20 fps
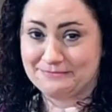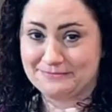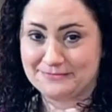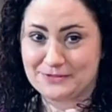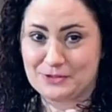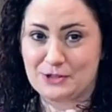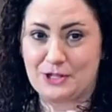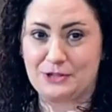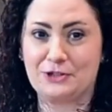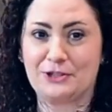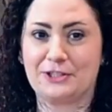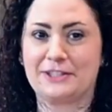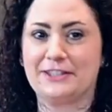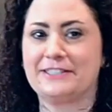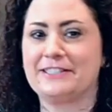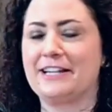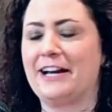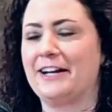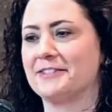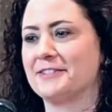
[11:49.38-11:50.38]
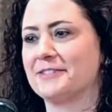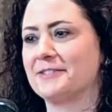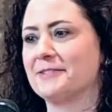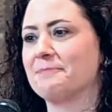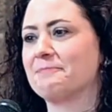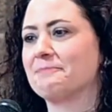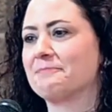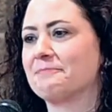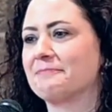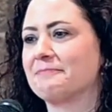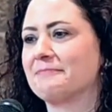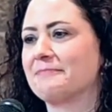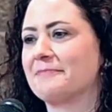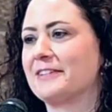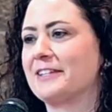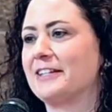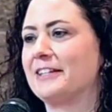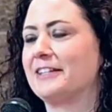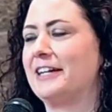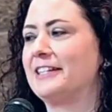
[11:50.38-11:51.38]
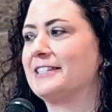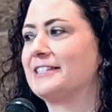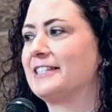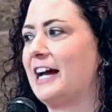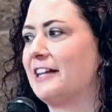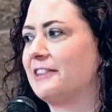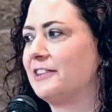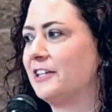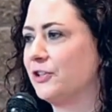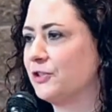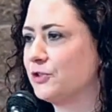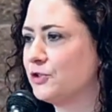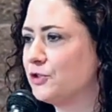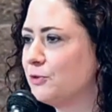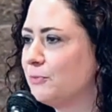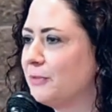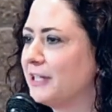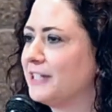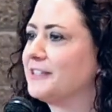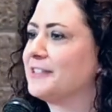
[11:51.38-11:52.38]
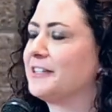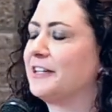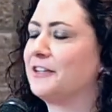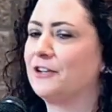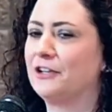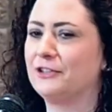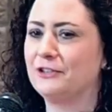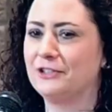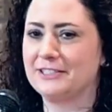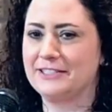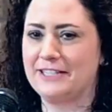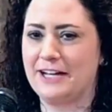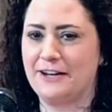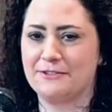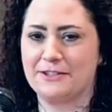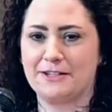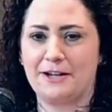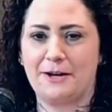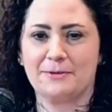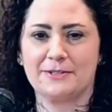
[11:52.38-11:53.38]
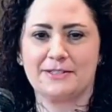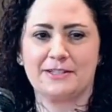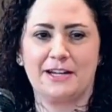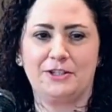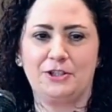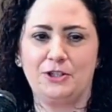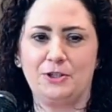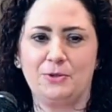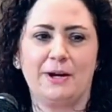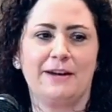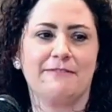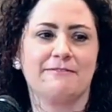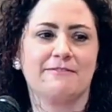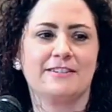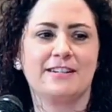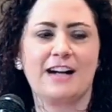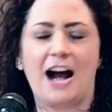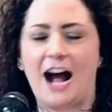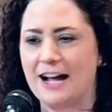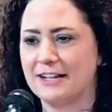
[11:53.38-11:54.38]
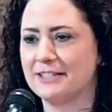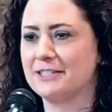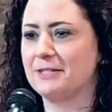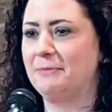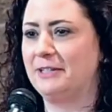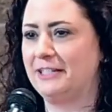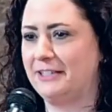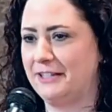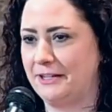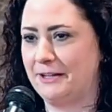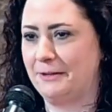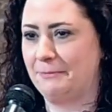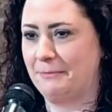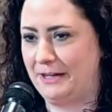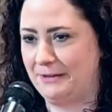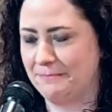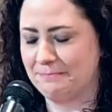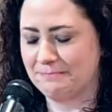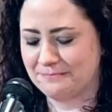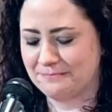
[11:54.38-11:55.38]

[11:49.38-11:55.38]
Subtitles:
So I took the test. And I sat there, and 2 minutes later I looked down and I was like, you have got to be kidding me.